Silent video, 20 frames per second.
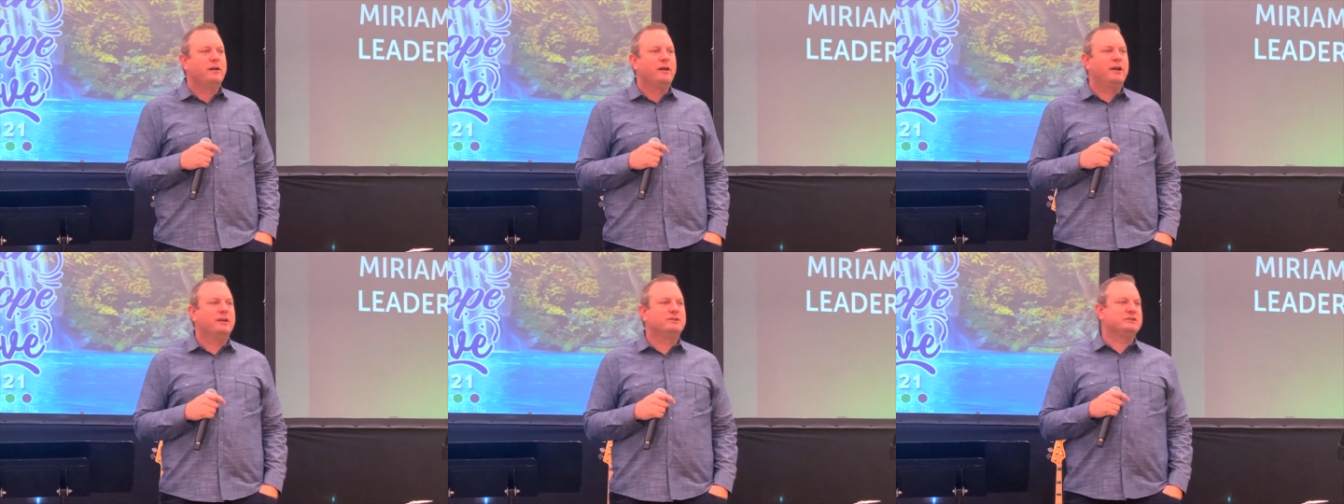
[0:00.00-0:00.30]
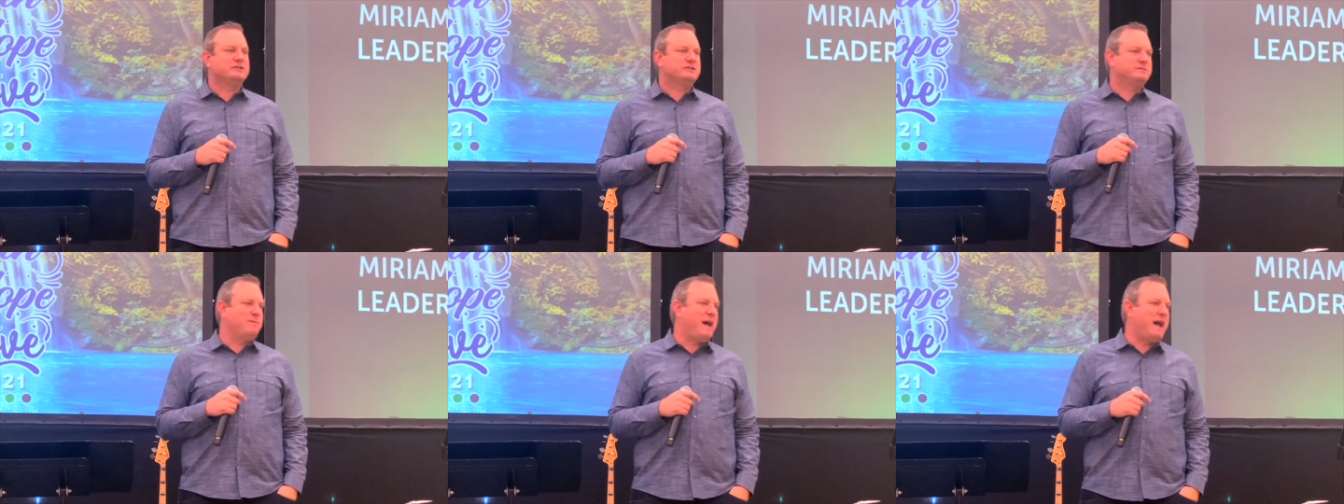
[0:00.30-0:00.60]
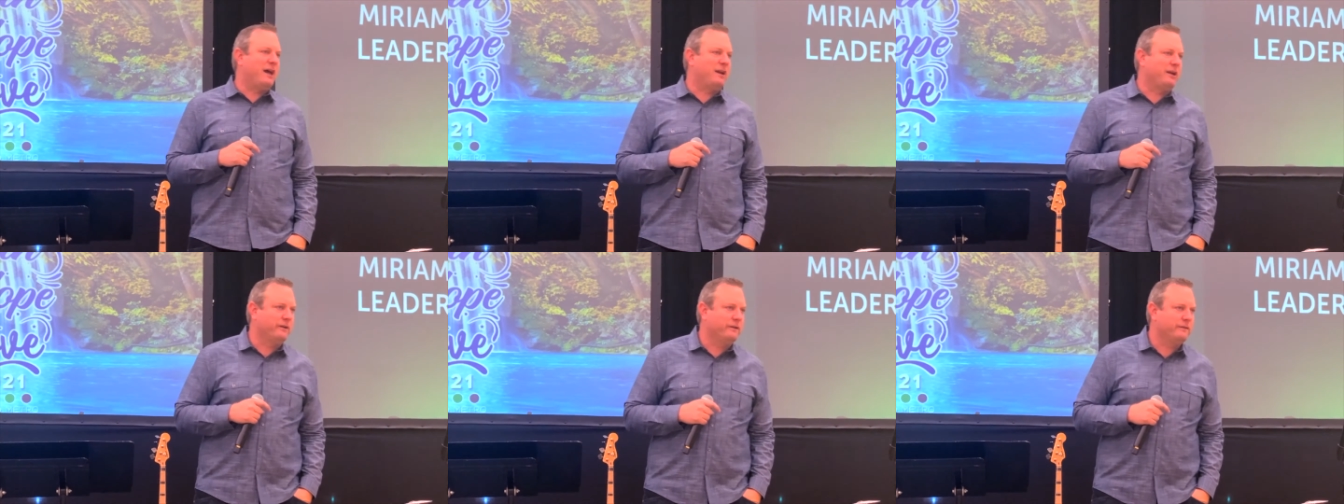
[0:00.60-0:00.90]
It just
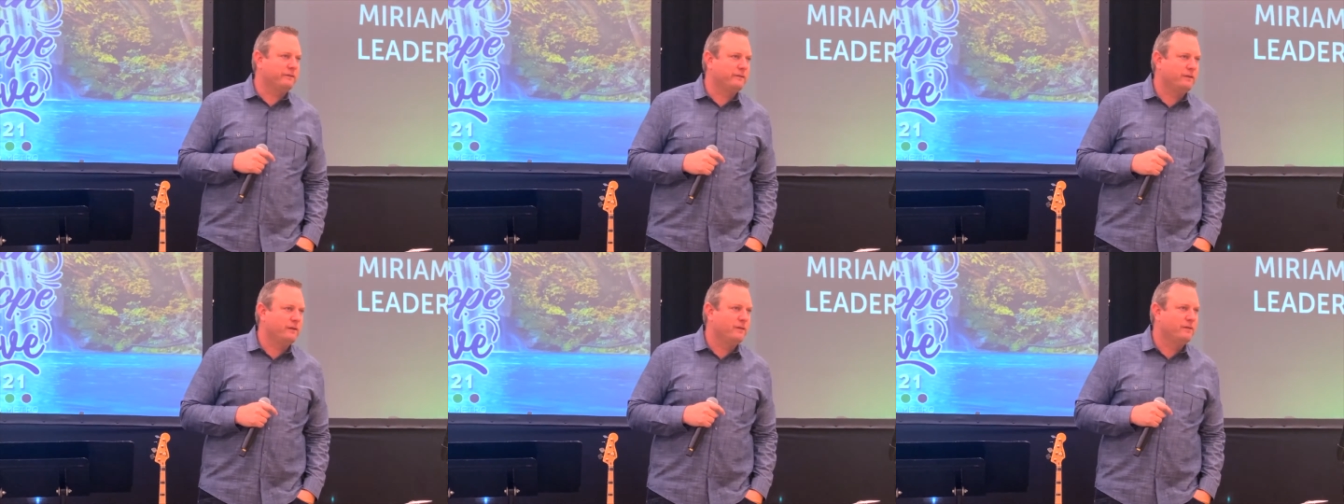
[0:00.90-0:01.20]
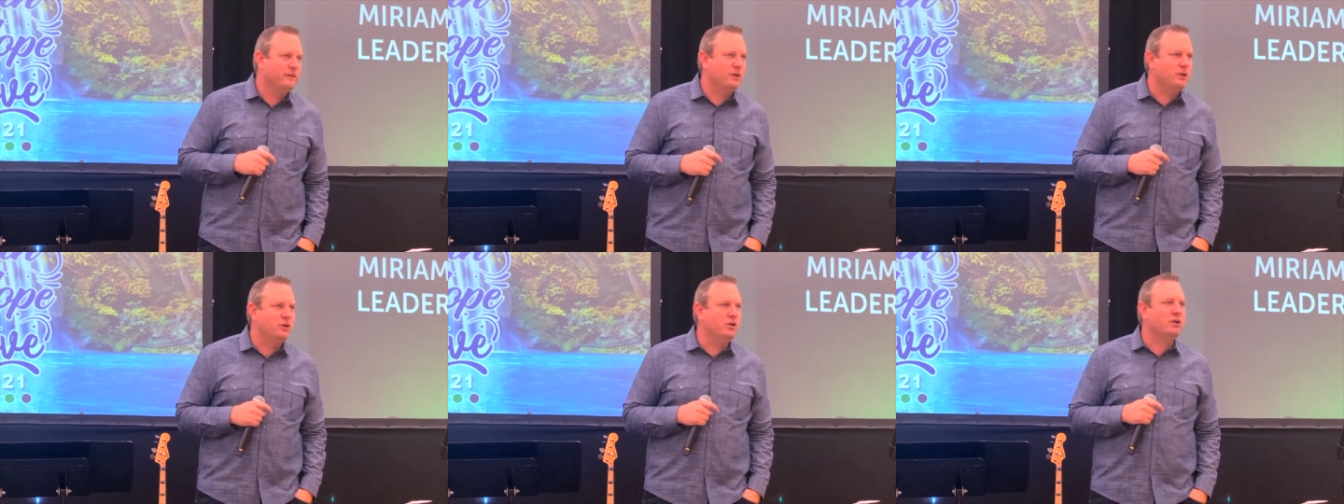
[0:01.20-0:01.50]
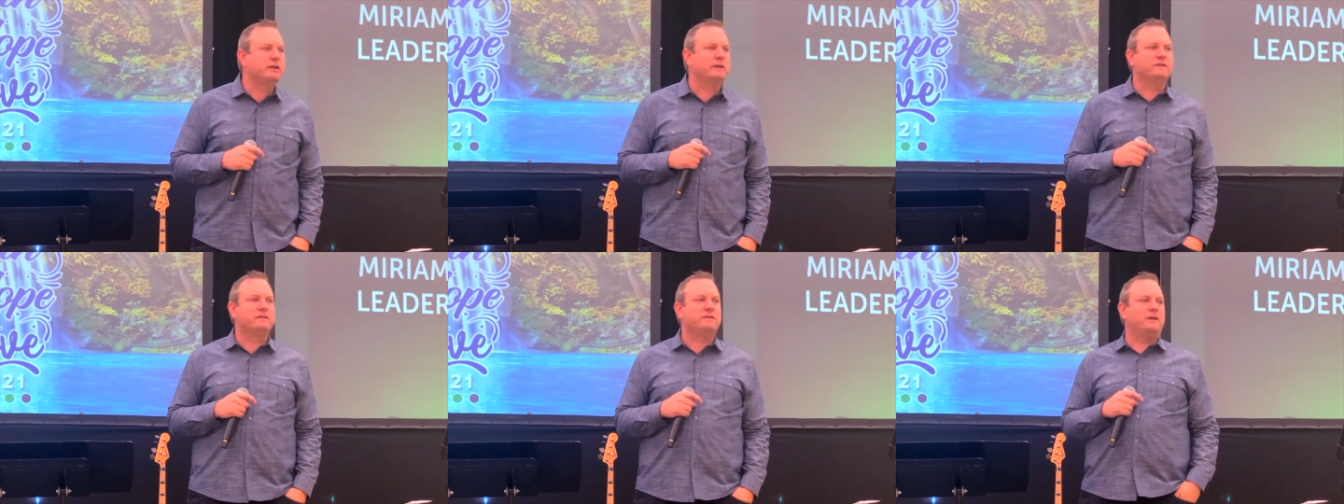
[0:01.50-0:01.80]
matters that
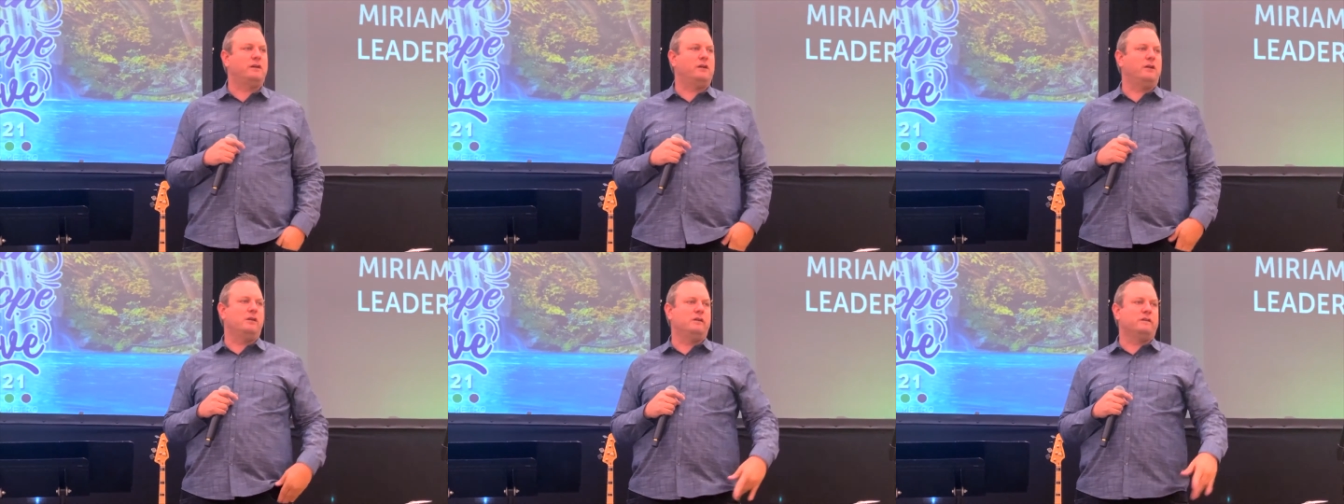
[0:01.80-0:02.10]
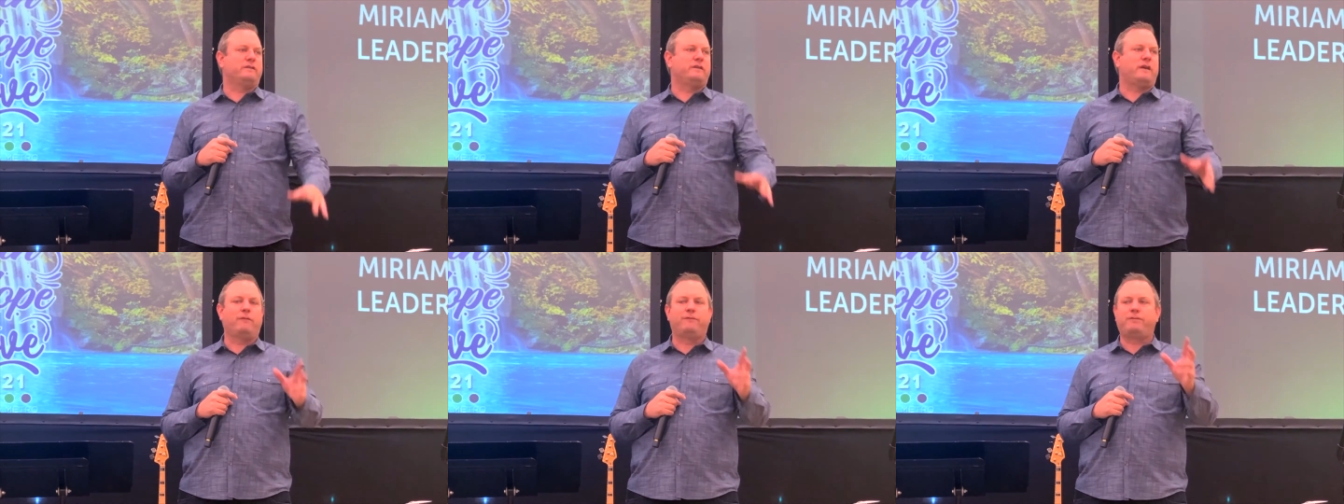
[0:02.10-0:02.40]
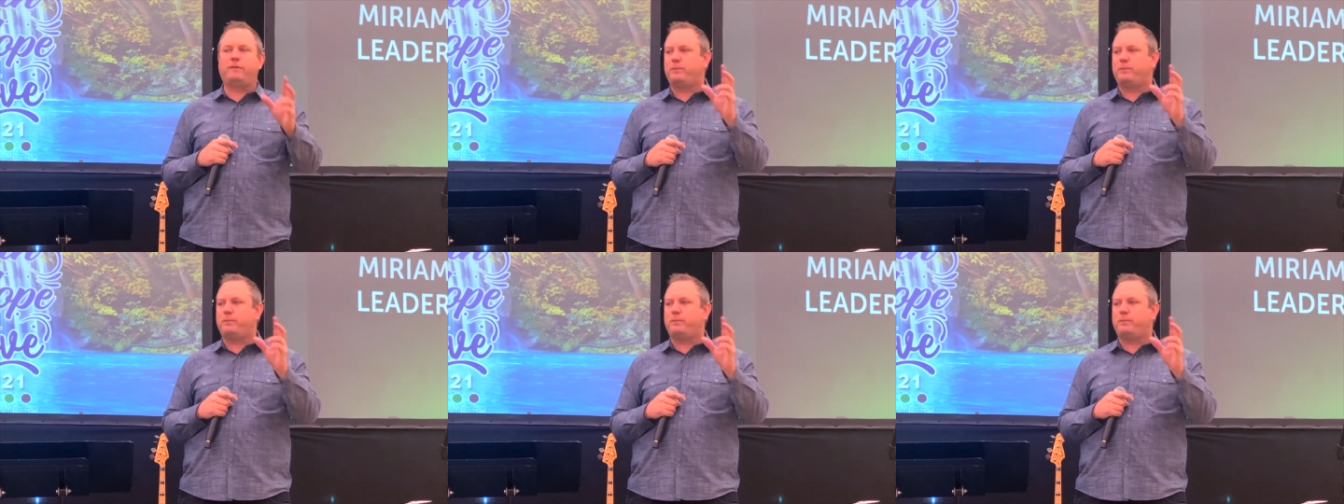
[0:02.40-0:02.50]
you consider yourself